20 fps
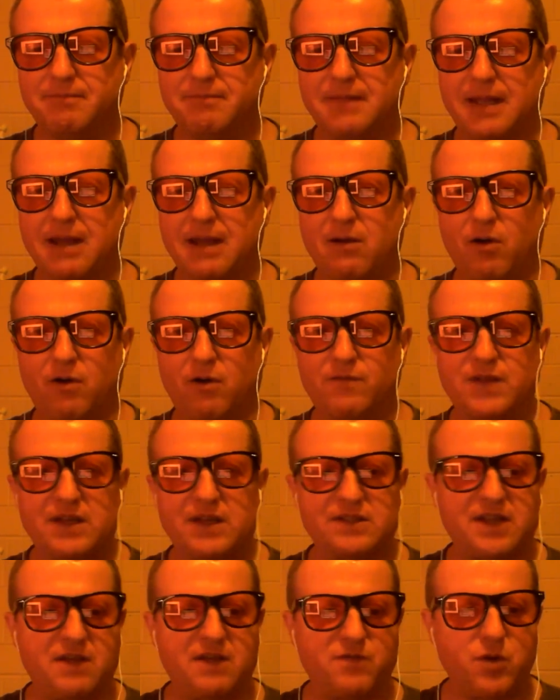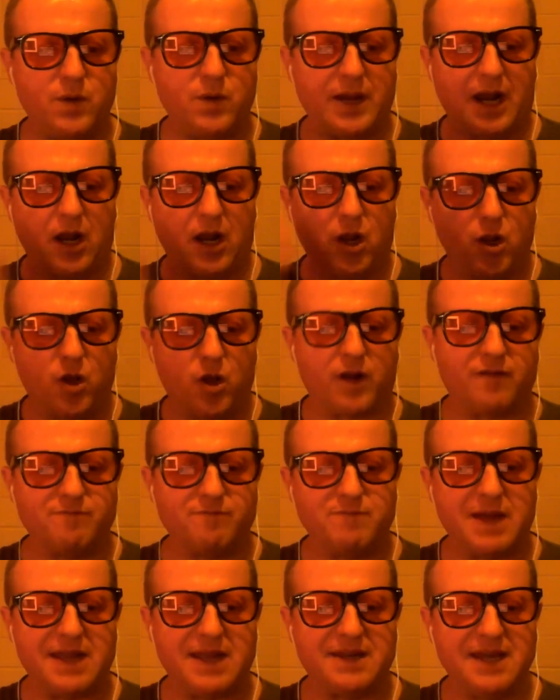You know, obviously, if you eat a lot
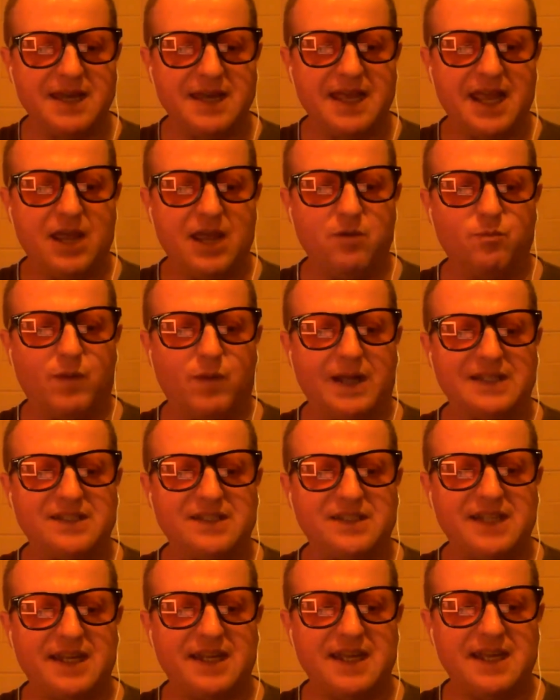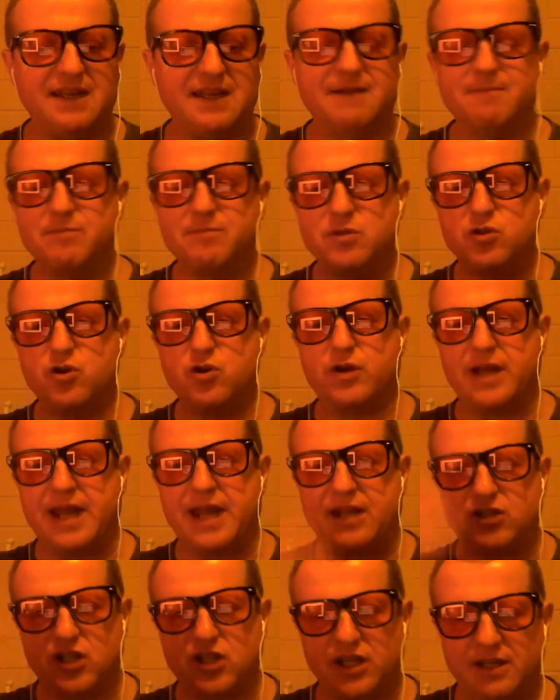of meat in one sitting, you can
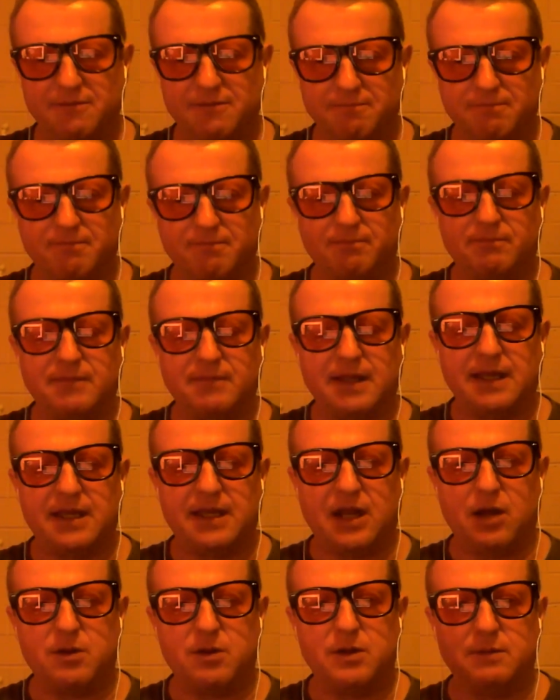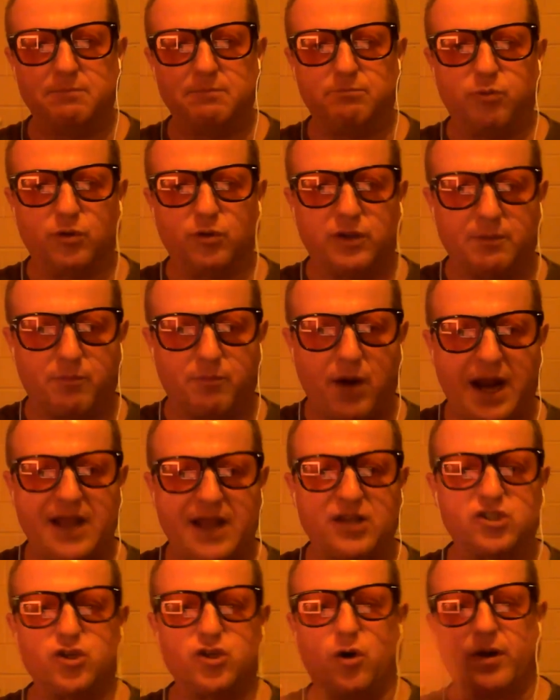actually, you know, put the
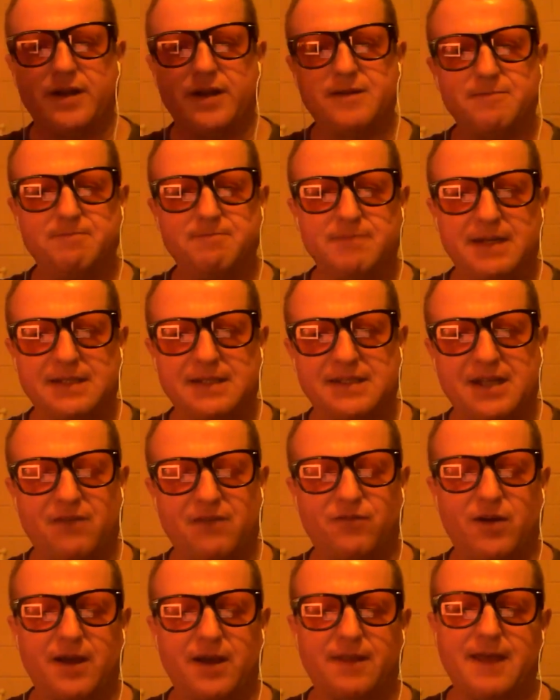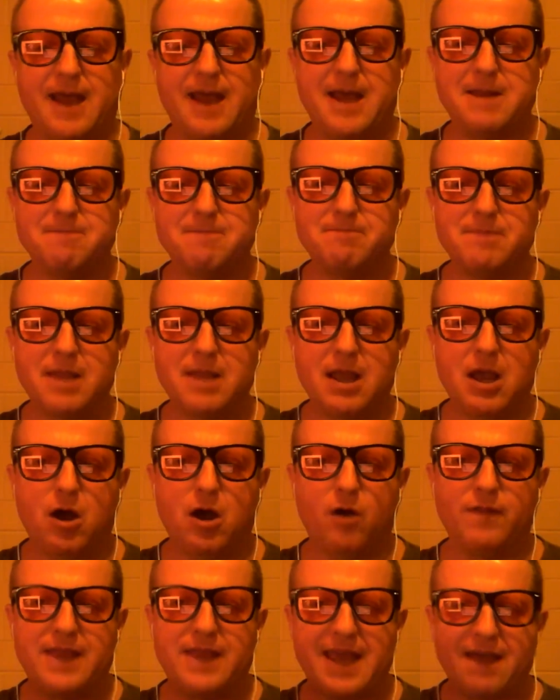brakes on it and stuff like that.
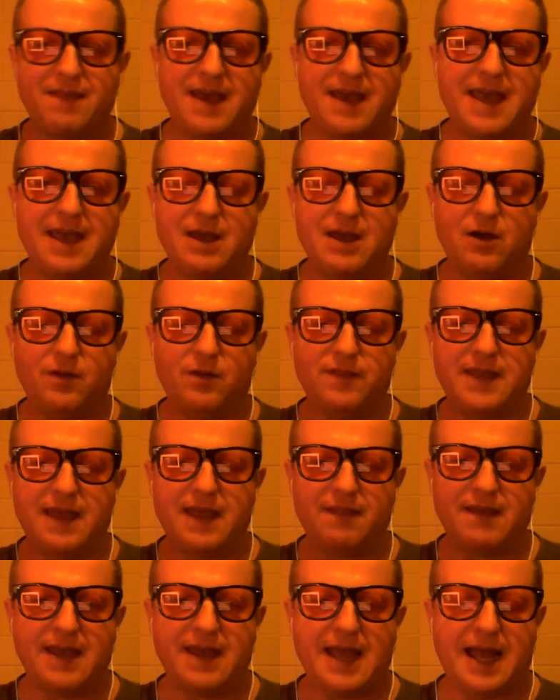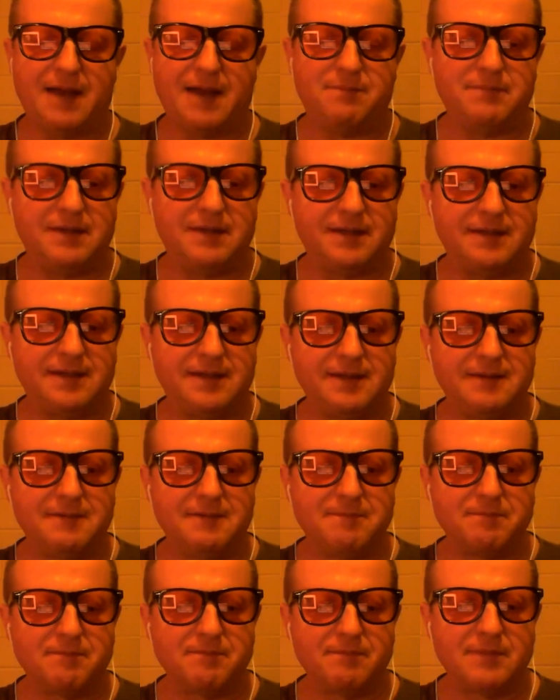On the other, on the other, um, uh,
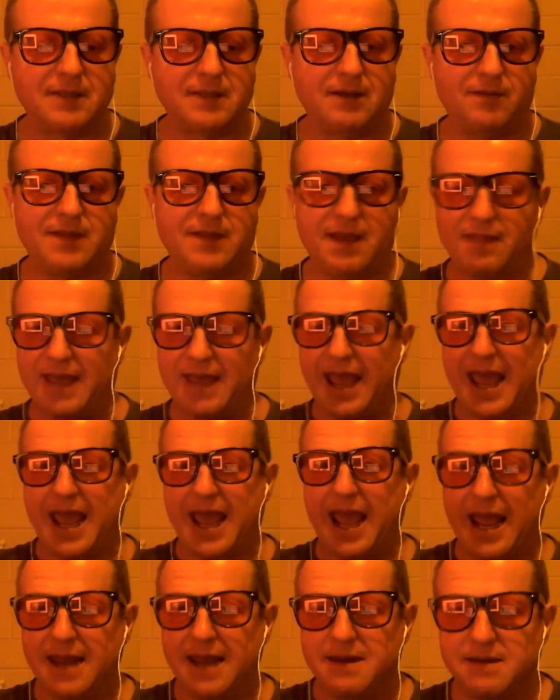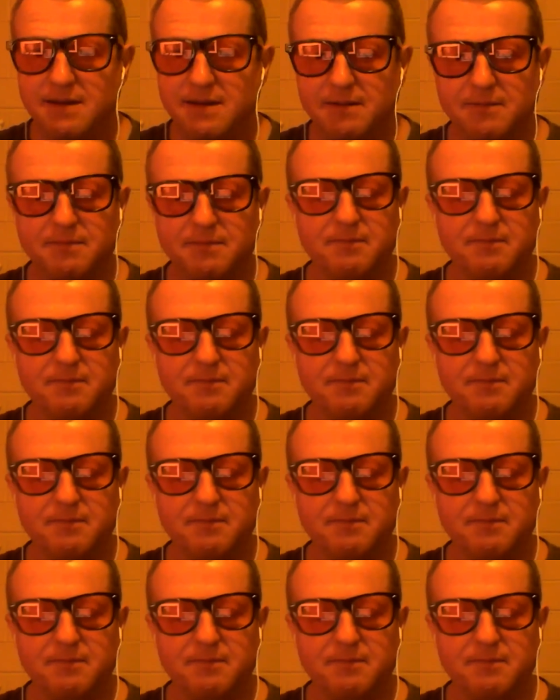on the other hand,